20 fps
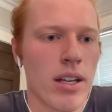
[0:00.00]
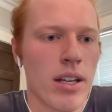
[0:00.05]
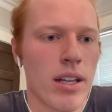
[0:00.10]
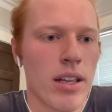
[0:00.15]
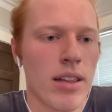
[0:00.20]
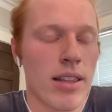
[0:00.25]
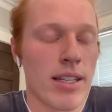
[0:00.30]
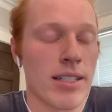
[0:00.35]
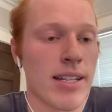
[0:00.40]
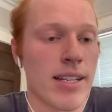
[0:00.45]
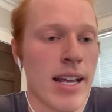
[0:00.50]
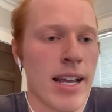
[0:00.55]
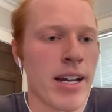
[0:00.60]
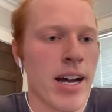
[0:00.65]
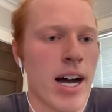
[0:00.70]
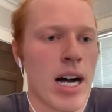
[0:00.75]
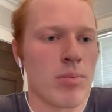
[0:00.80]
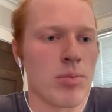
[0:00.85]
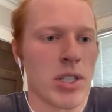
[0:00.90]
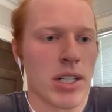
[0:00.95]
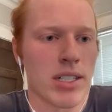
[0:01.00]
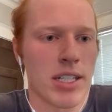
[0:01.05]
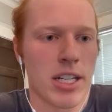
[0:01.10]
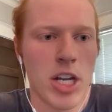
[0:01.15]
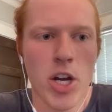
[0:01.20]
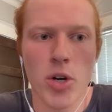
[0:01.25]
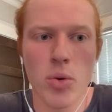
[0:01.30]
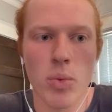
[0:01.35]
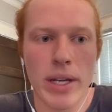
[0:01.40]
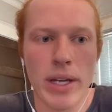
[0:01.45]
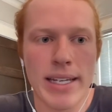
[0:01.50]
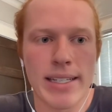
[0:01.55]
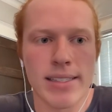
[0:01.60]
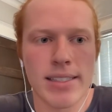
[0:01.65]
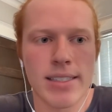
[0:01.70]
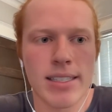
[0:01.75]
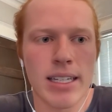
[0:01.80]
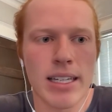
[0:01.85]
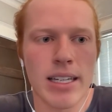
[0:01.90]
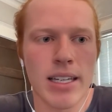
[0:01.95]
the data object here, we can
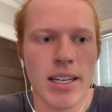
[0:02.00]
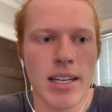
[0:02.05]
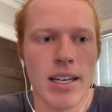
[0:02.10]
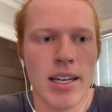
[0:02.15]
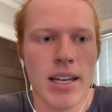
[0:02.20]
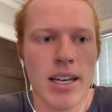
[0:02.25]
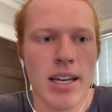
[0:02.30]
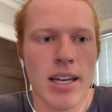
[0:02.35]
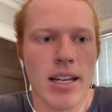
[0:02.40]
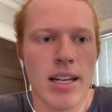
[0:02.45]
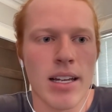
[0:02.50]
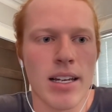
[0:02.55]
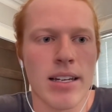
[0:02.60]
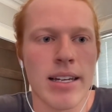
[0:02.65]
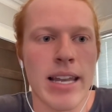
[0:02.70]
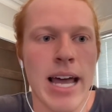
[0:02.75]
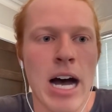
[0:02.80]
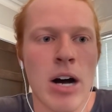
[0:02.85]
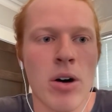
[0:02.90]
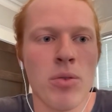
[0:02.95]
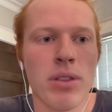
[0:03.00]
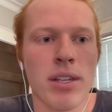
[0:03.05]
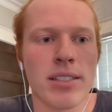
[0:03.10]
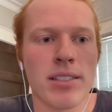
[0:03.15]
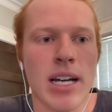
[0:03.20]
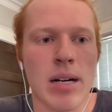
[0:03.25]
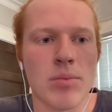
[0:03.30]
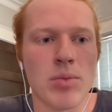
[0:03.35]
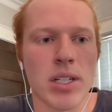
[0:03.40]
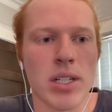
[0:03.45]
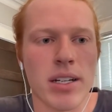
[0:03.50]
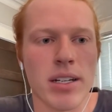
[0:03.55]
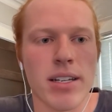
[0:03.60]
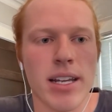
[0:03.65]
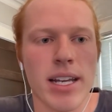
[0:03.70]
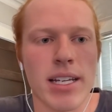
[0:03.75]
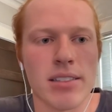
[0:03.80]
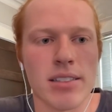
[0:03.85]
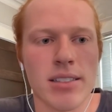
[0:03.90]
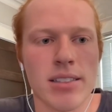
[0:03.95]
see now this object
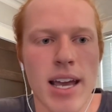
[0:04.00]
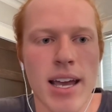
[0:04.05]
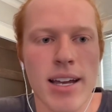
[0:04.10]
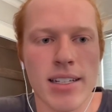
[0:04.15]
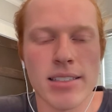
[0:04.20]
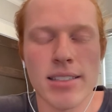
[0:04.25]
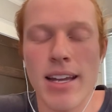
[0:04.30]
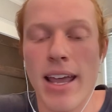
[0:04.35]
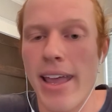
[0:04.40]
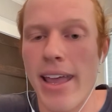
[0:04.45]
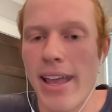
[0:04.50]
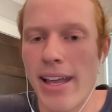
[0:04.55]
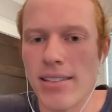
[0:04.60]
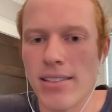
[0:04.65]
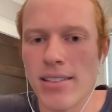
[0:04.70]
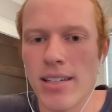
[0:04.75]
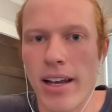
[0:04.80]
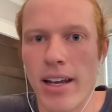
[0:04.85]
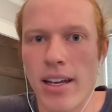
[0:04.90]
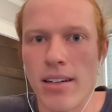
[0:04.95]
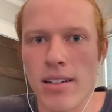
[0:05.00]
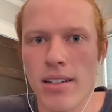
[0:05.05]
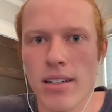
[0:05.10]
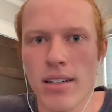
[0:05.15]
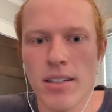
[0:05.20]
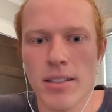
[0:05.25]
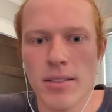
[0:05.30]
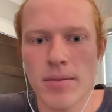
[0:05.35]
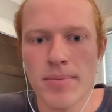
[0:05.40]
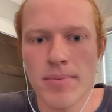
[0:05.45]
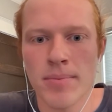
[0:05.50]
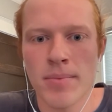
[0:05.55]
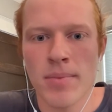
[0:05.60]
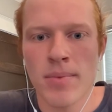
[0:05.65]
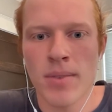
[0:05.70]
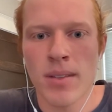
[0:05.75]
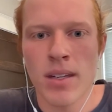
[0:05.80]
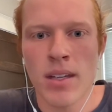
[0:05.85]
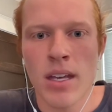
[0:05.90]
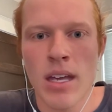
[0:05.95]
contains text and second.
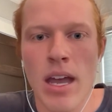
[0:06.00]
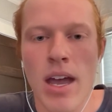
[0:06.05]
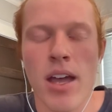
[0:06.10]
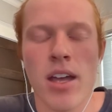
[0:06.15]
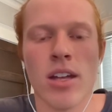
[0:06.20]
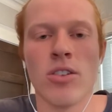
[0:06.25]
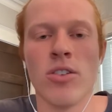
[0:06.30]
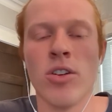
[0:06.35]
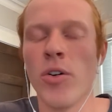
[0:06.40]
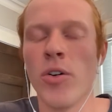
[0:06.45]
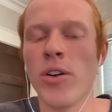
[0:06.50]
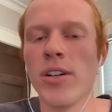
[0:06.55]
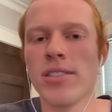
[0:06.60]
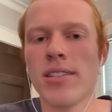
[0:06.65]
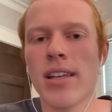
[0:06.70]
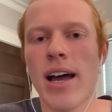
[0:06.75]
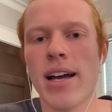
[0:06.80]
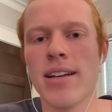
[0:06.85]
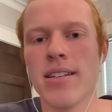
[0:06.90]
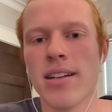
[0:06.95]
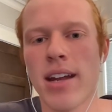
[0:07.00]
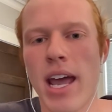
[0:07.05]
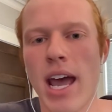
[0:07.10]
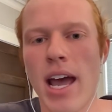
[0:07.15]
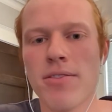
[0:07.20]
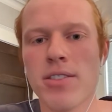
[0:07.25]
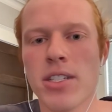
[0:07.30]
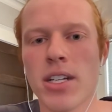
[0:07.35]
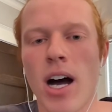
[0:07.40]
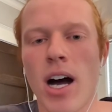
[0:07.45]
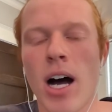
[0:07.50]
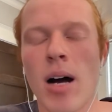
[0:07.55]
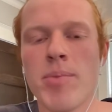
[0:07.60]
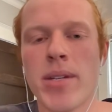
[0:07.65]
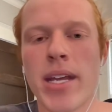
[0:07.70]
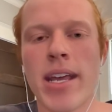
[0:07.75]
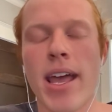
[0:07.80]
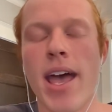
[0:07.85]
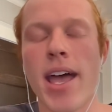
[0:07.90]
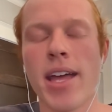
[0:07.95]
Notice that I didn't have to
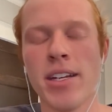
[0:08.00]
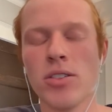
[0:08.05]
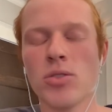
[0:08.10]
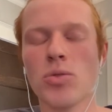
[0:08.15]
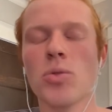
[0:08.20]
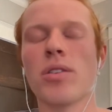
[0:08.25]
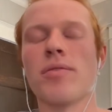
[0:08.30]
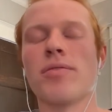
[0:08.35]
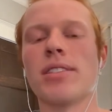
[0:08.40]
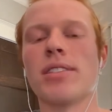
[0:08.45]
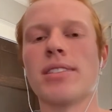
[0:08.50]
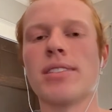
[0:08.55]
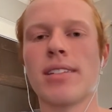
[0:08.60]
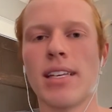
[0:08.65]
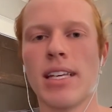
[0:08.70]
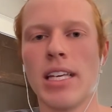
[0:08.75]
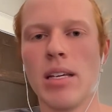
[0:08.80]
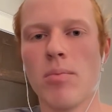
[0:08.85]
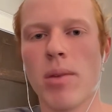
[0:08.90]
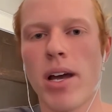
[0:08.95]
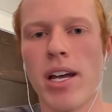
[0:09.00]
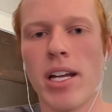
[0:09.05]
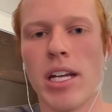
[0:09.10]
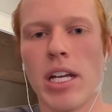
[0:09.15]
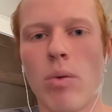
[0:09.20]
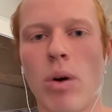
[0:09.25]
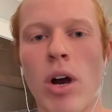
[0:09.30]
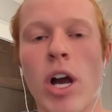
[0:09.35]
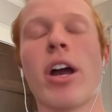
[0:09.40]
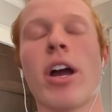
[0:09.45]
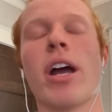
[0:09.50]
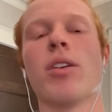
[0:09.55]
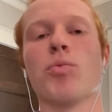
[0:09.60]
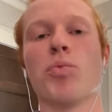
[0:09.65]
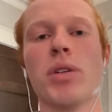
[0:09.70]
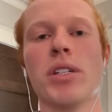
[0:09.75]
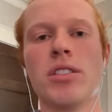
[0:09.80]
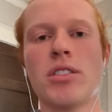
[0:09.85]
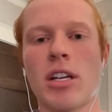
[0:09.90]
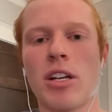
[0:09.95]
update any sort of schema anywhere and
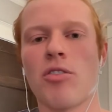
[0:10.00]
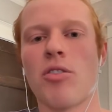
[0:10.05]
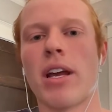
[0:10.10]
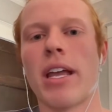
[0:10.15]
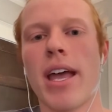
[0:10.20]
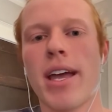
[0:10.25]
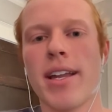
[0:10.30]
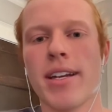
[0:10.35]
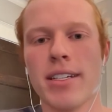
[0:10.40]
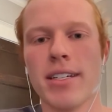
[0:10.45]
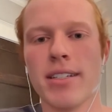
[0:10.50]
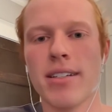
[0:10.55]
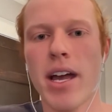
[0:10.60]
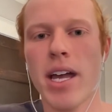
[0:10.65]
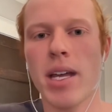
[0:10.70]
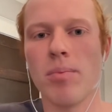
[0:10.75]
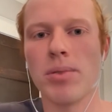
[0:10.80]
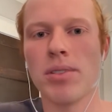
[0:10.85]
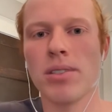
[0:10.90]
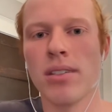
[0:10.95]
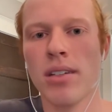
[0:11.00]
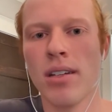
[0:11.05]
regenerate any types.